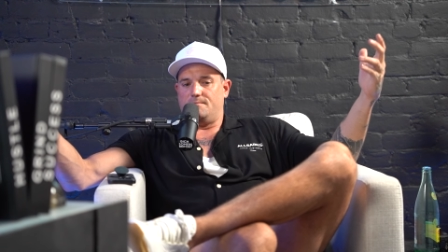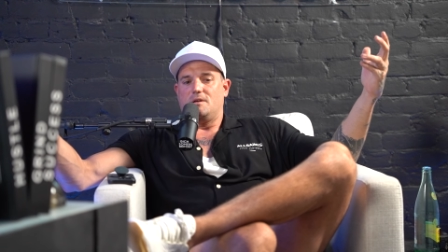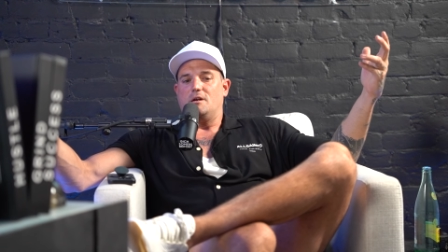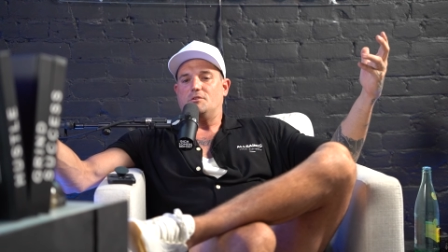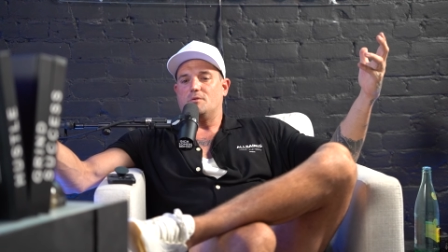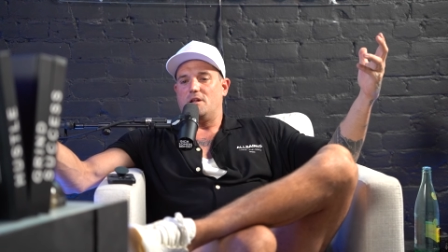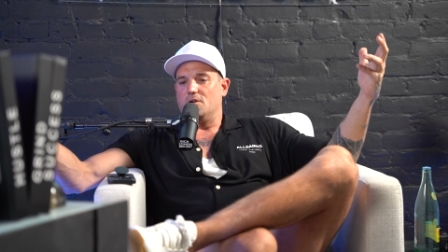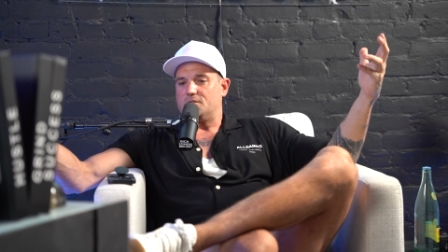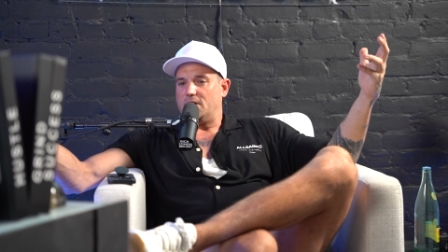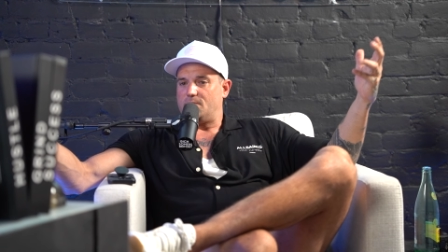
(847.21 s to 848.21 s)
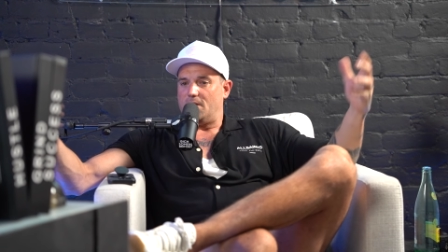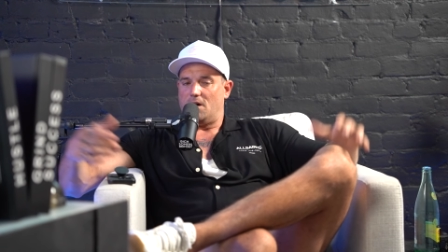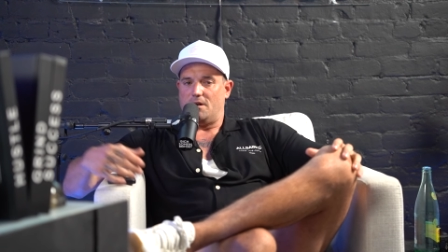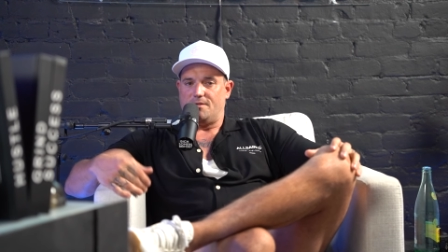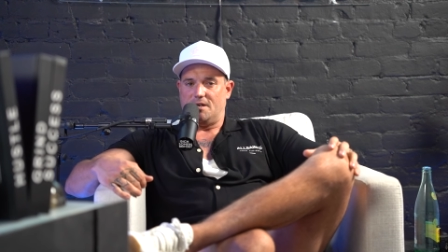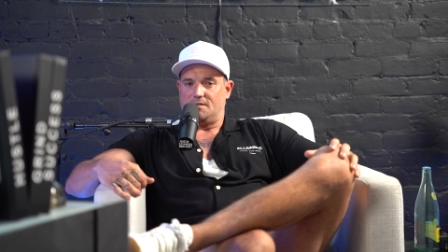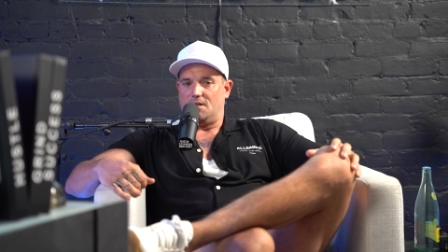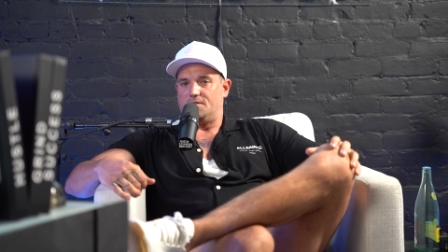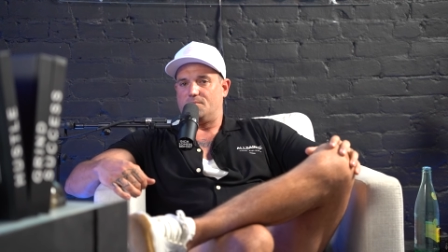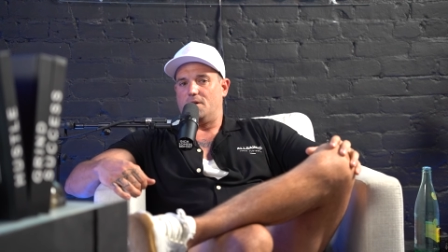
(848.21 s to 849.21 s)
here's what it looks like to make
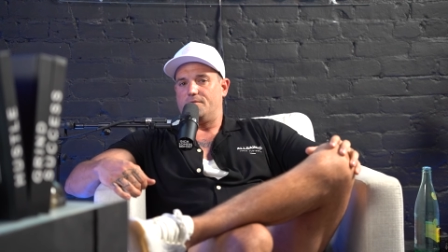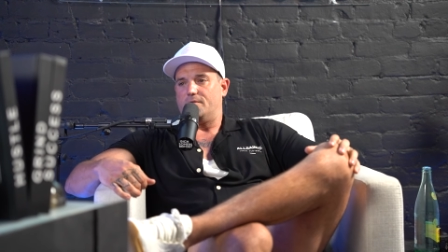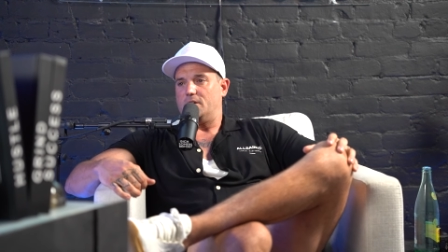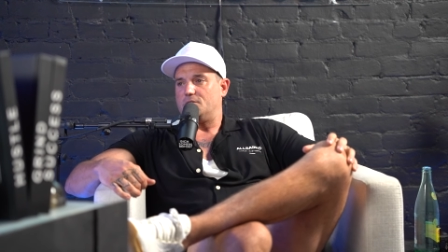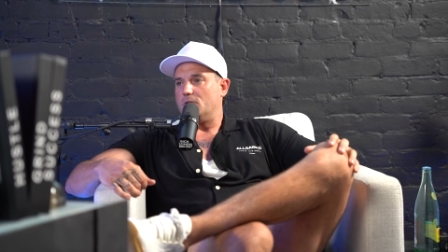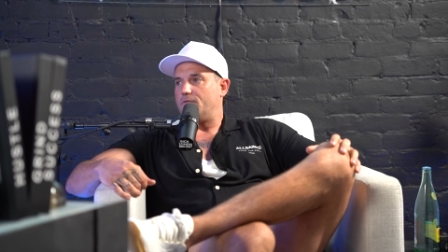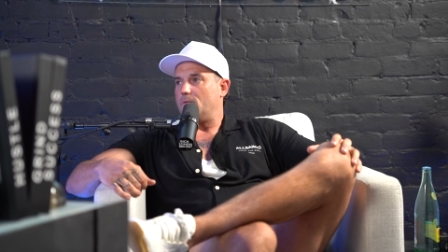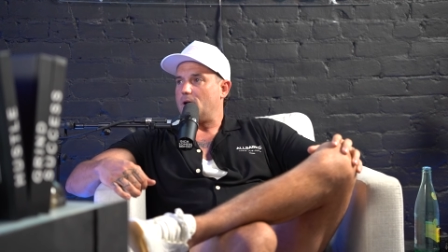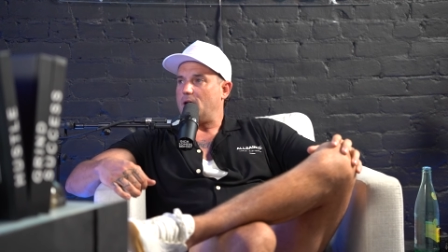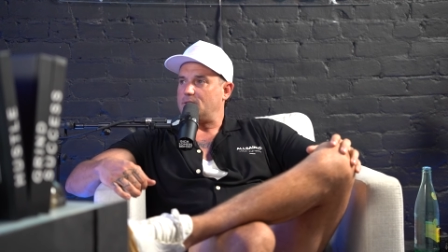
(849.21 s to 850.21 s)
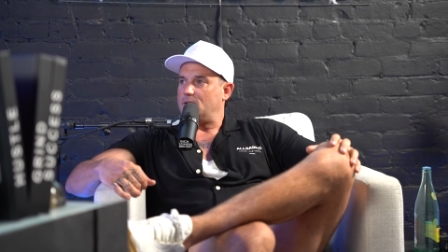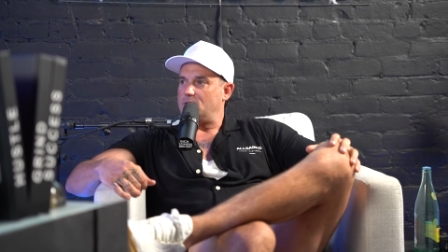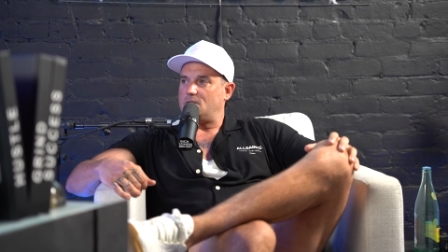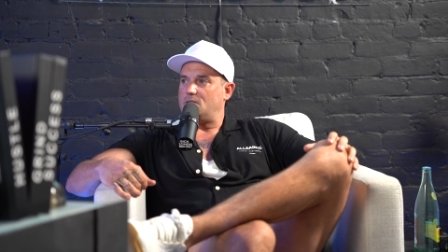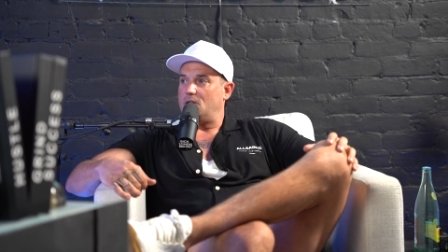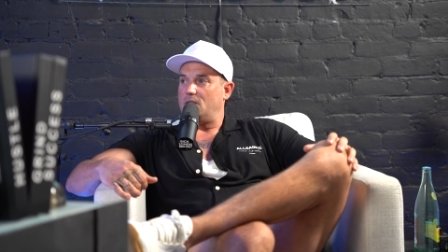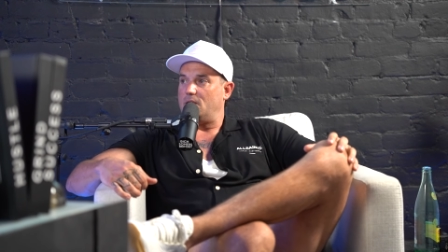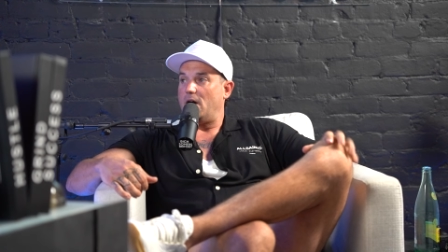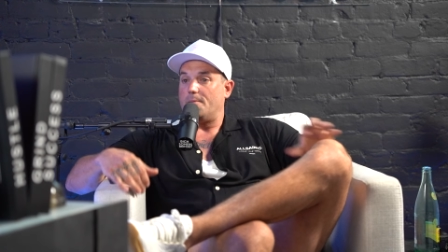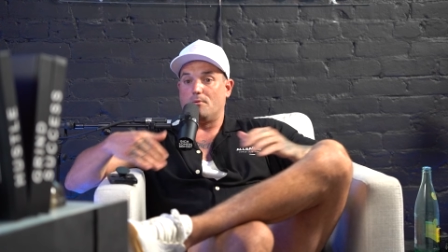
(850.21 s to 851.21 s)
$100,000 a month running a short form content agency, and
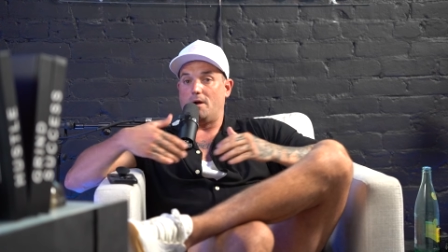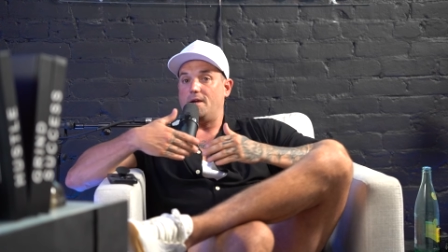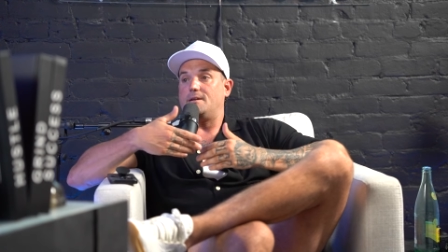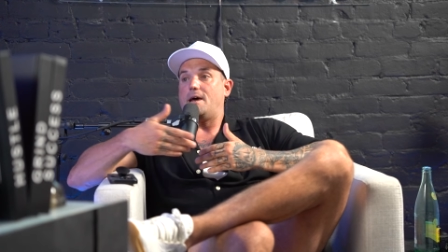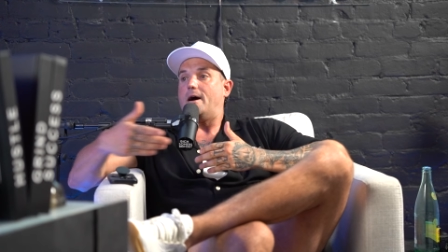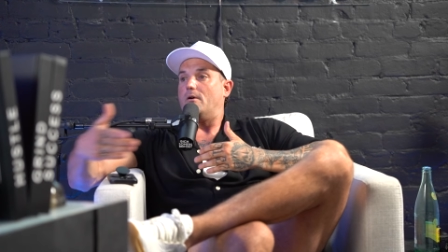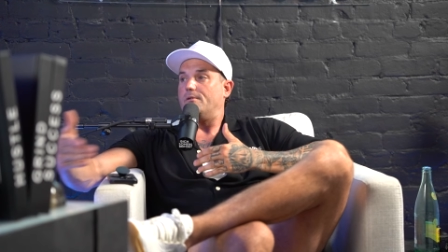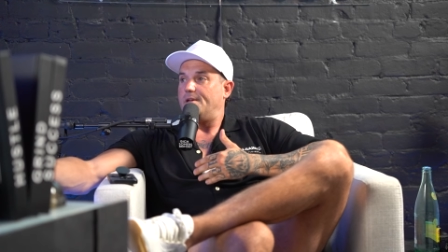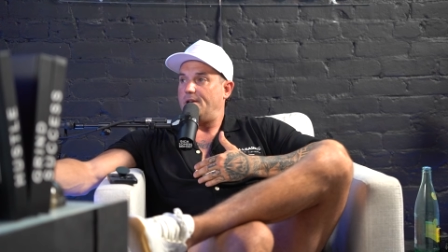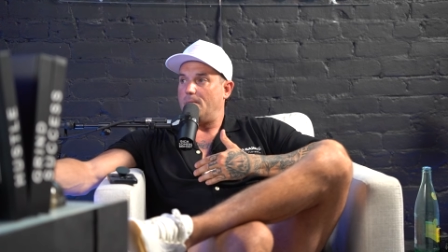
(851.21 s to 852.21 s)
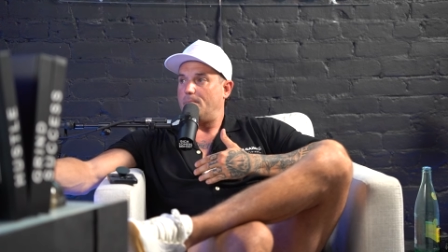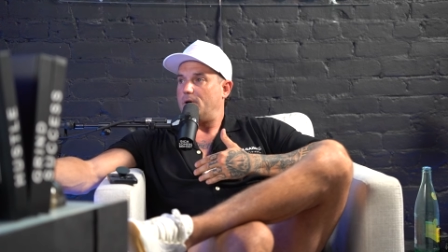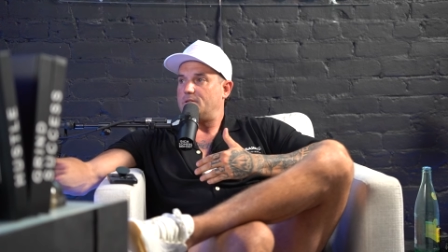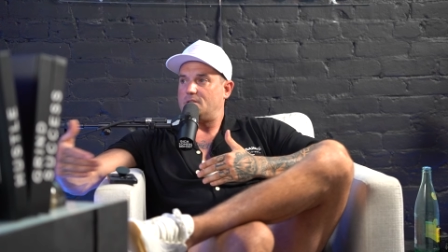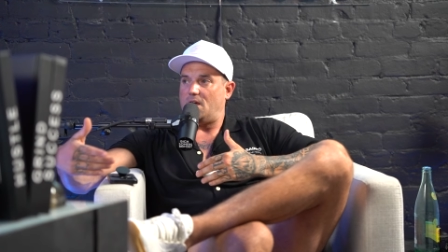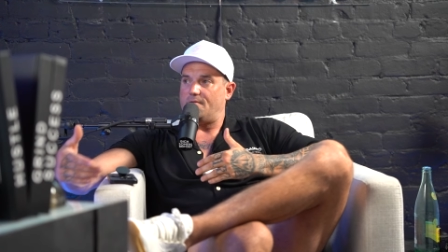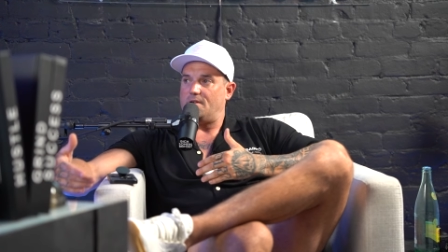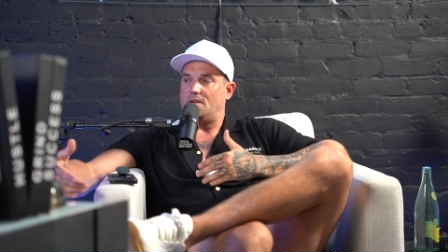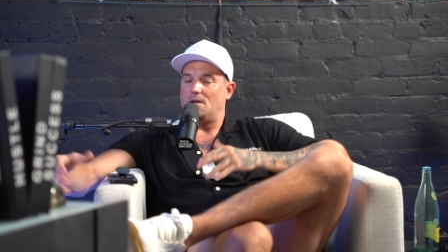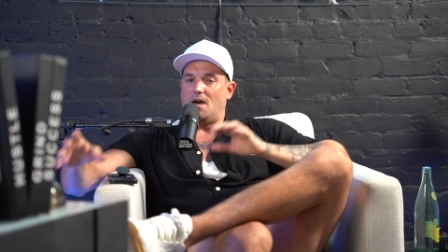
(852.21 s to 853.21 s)
then like break down the numbers and
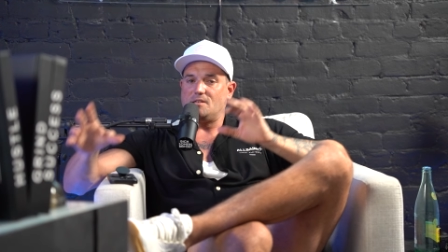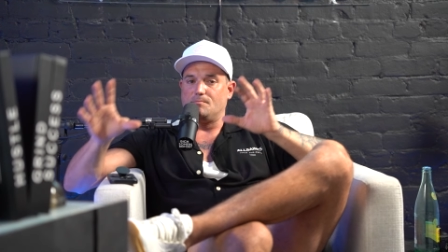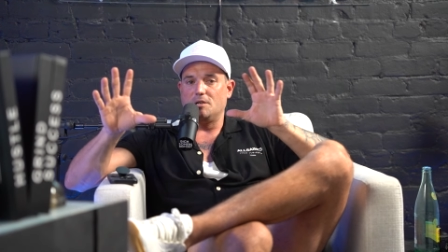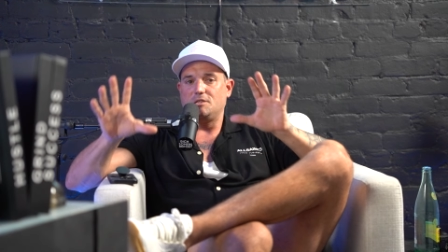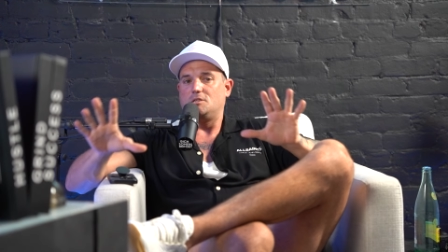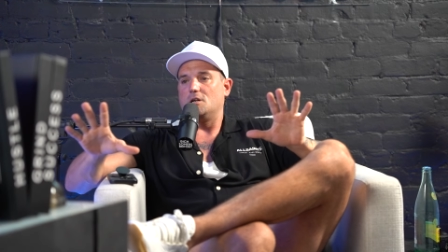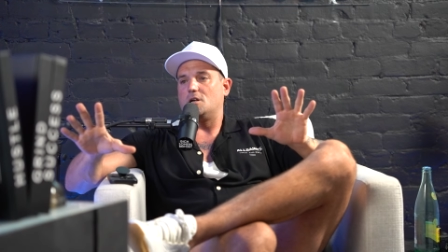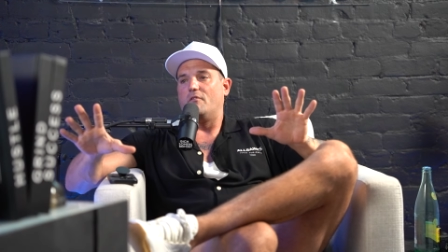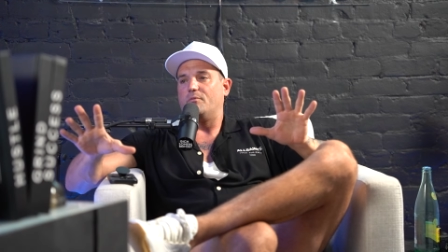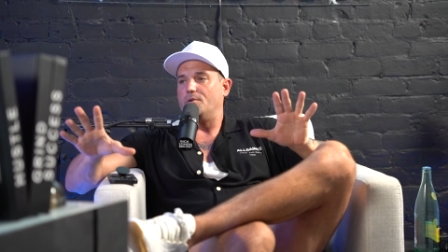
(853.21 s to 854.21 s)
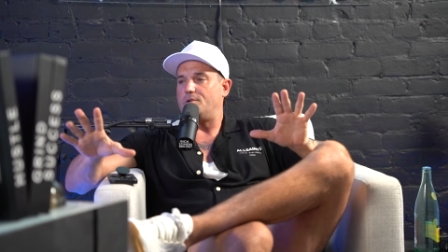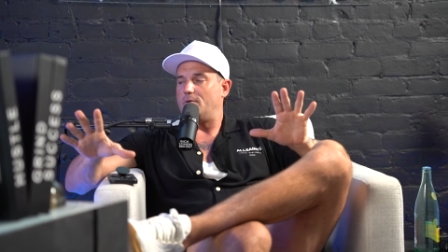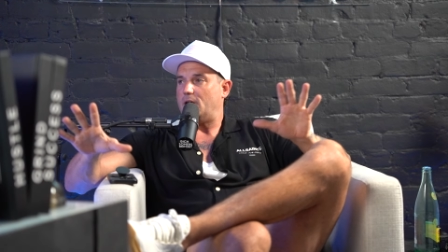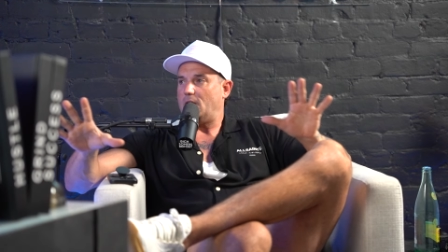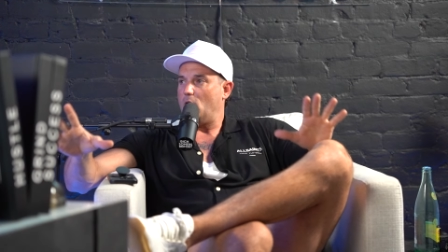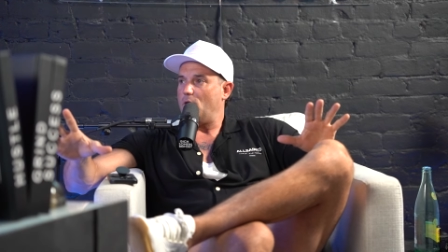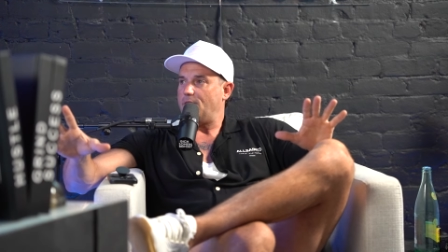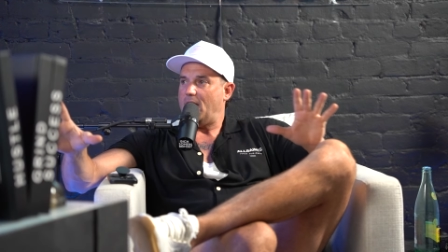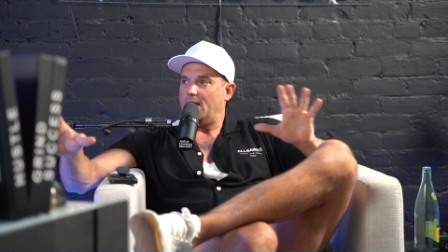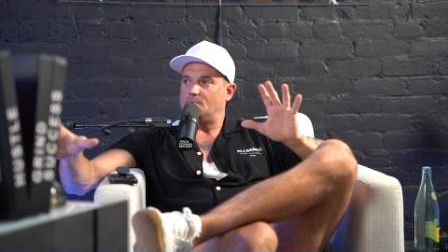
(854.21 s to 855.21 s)
everything as much as you're comfortable doing. I know
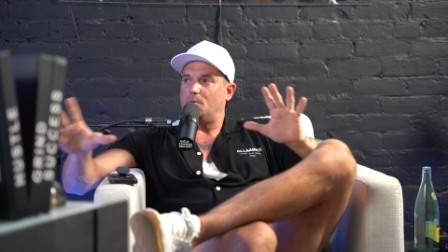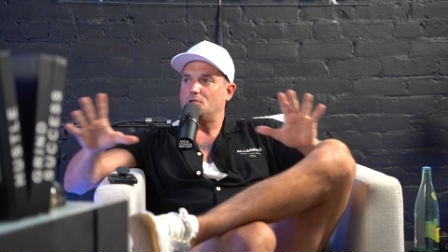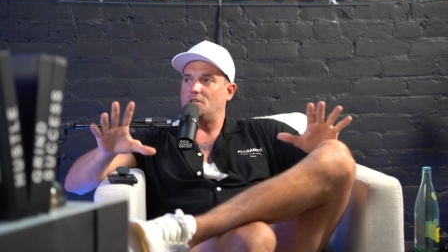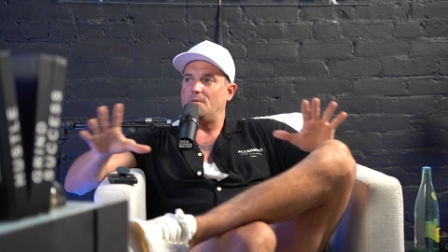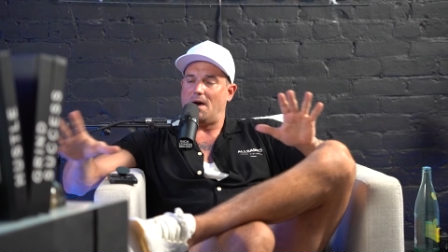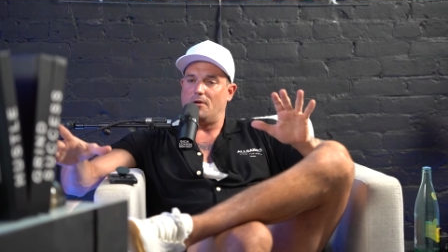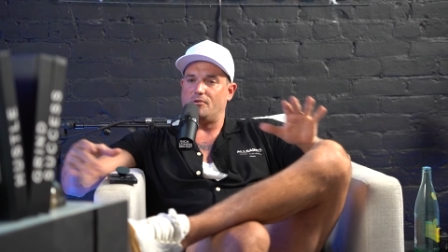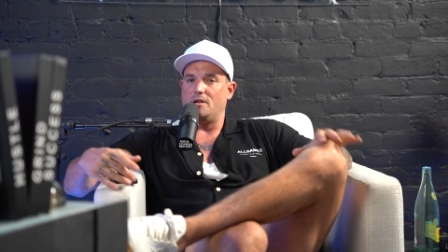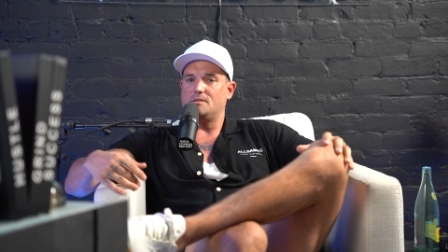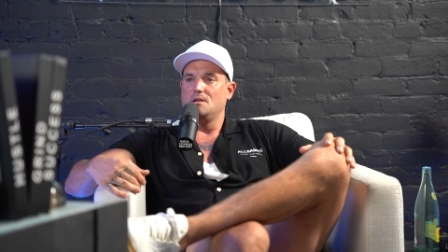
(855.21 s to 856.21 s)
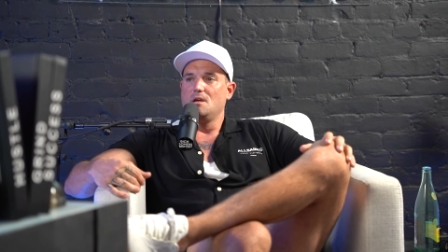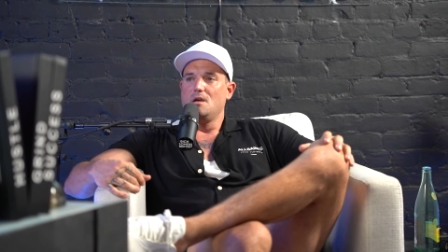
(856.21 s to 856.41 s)
that that is pushing the boundaries,